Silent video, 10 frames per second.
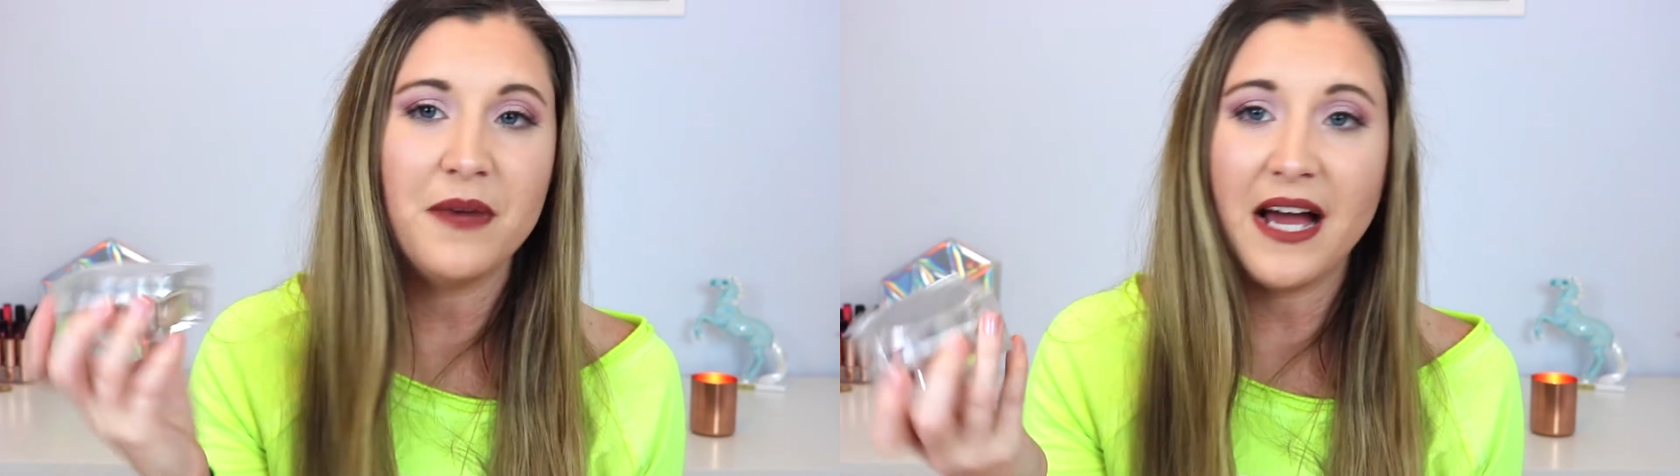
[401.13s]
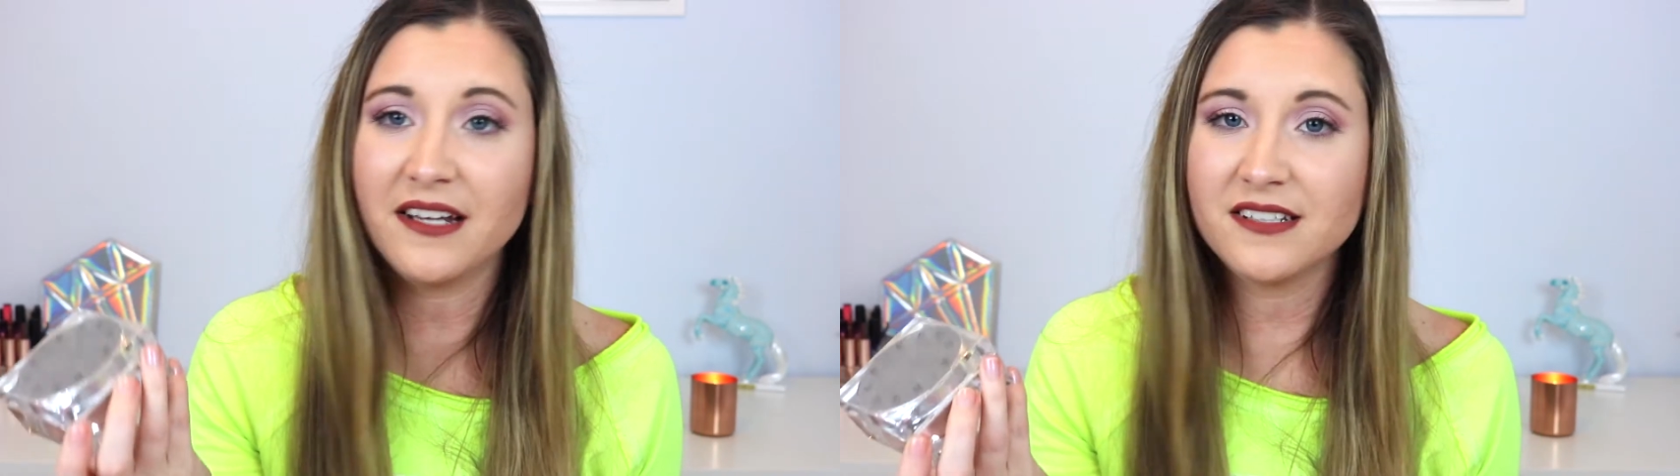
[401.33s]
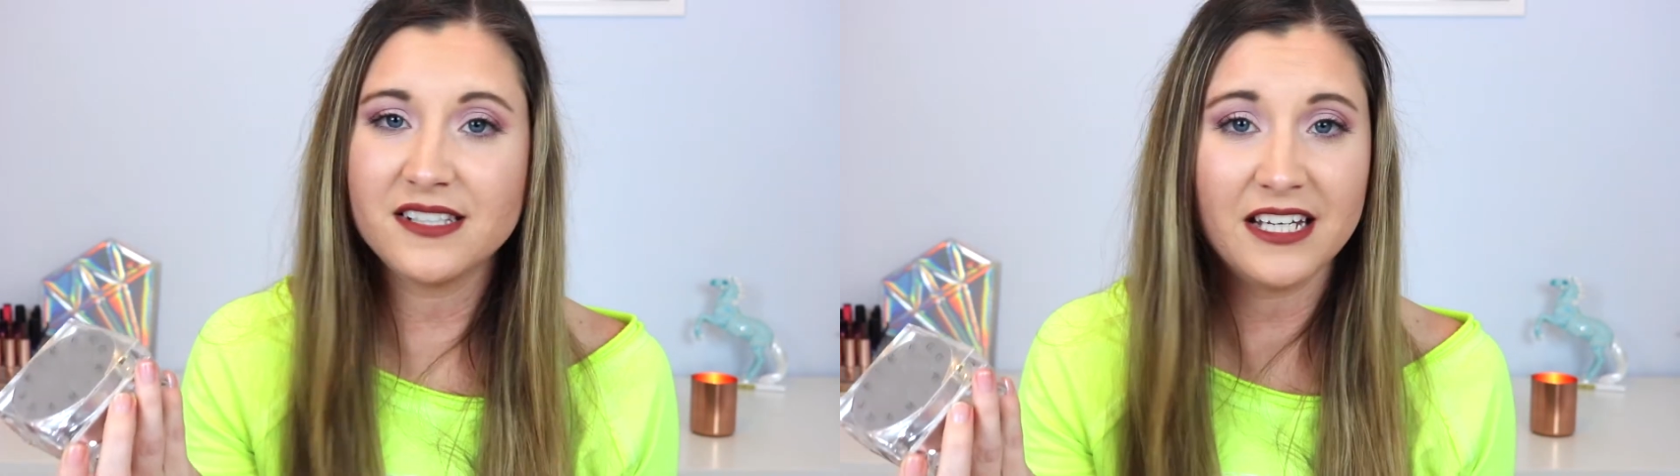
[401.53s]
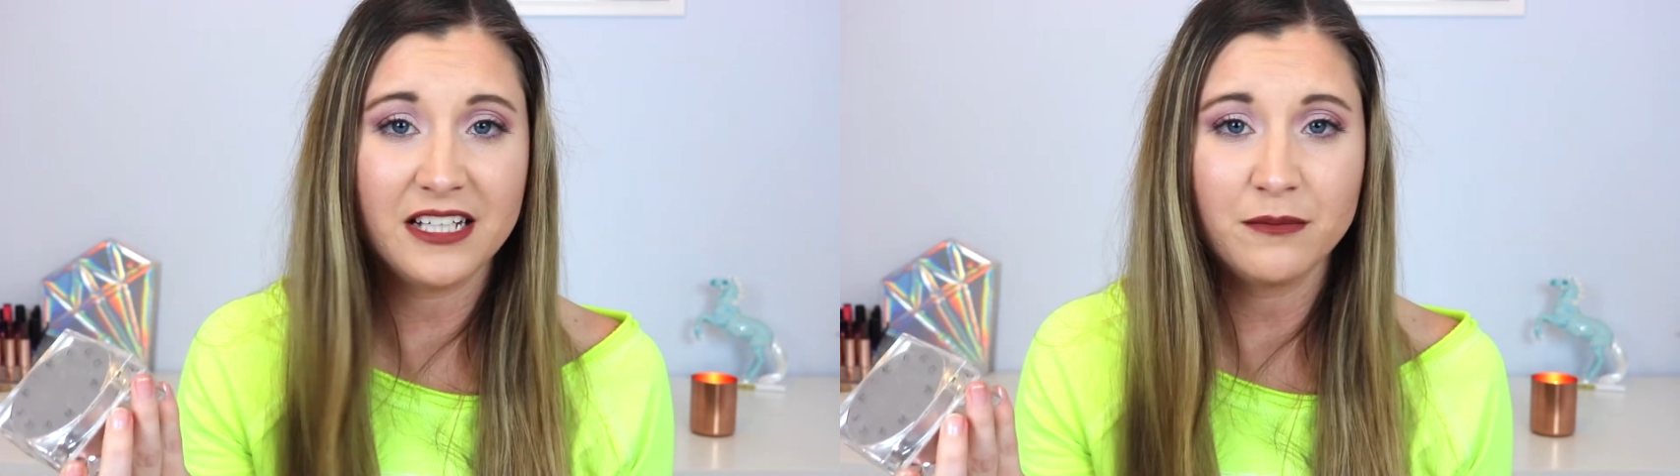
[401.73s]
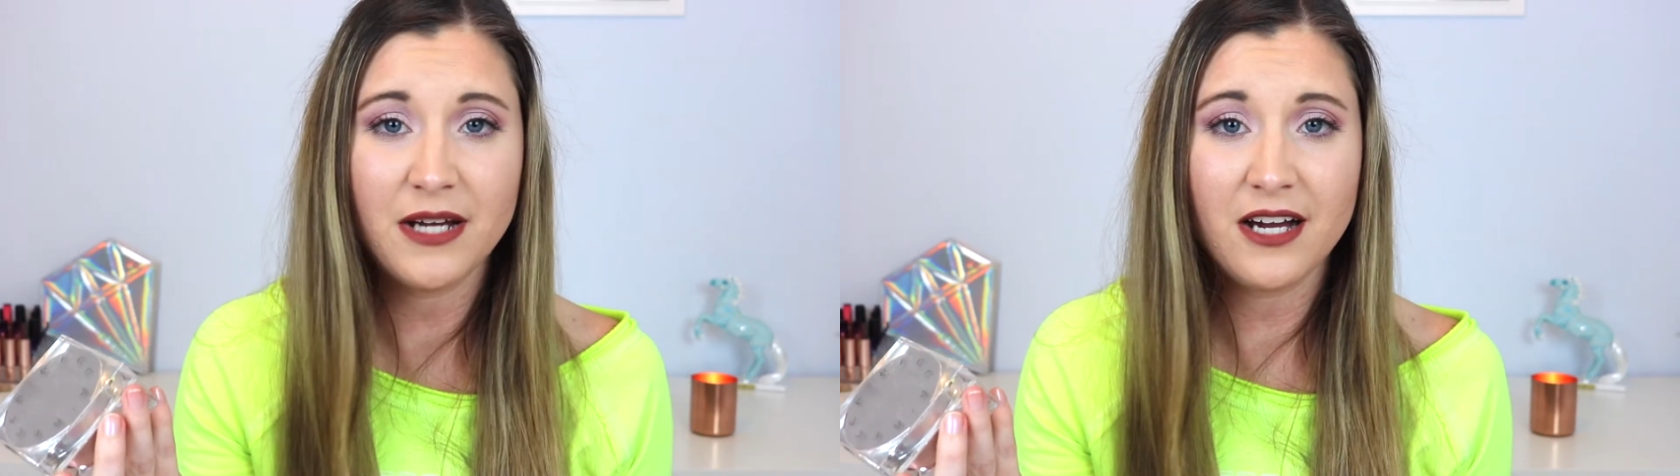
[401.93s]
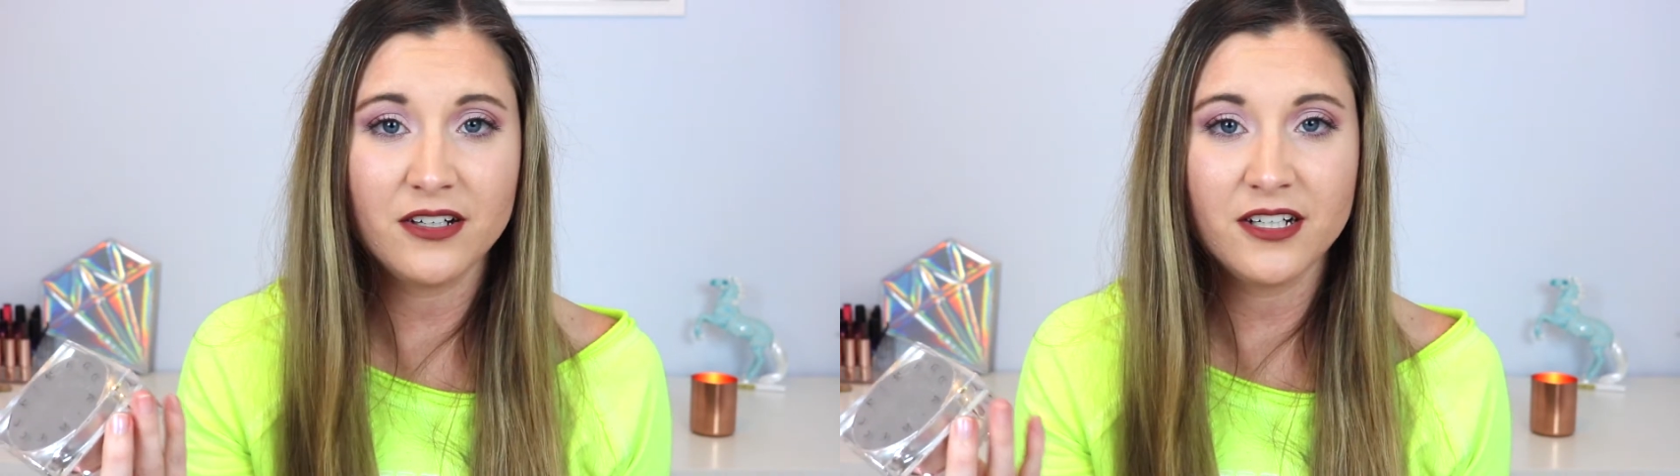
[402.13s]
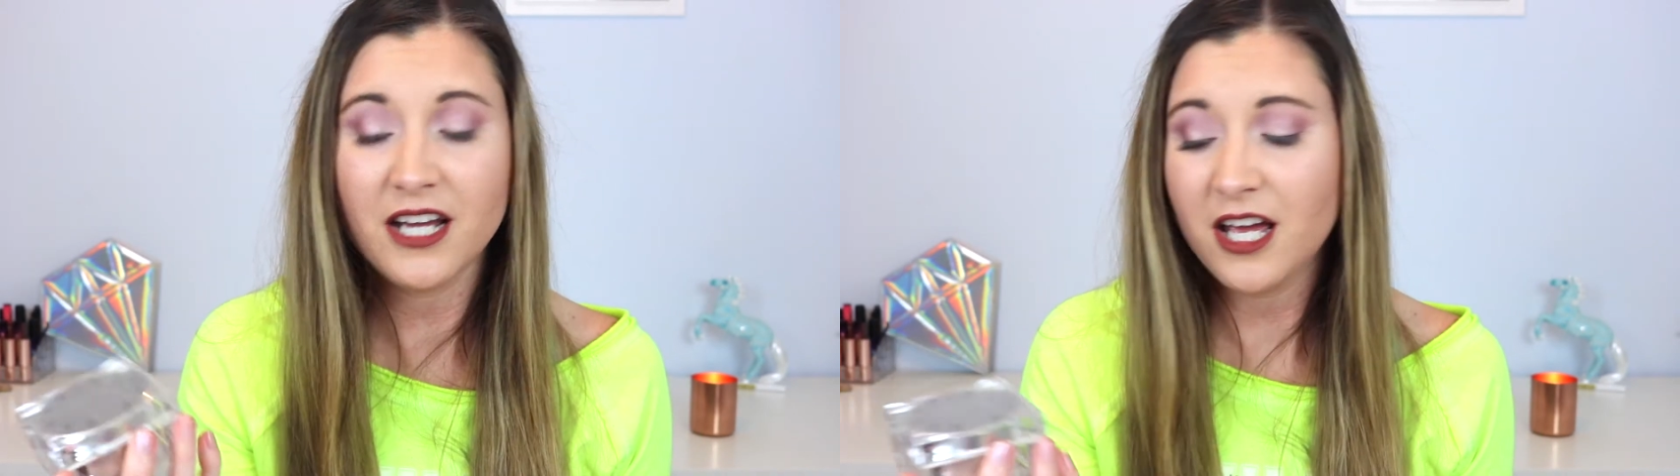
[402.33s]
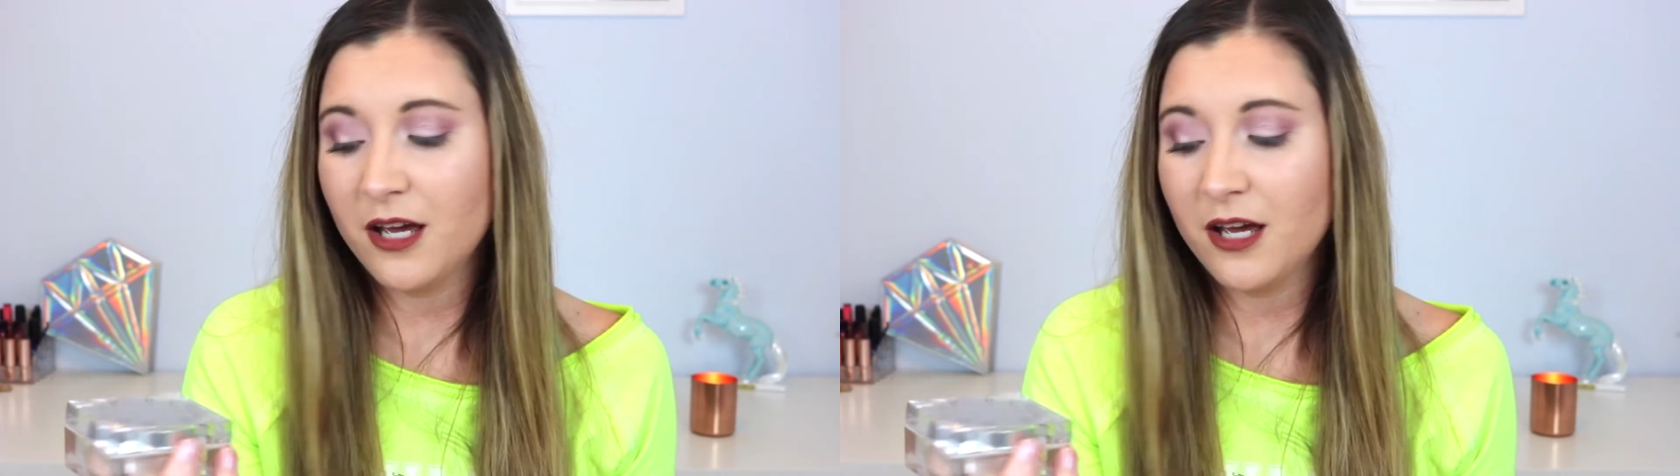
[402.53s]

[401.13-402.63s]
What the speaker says: bad setting powder,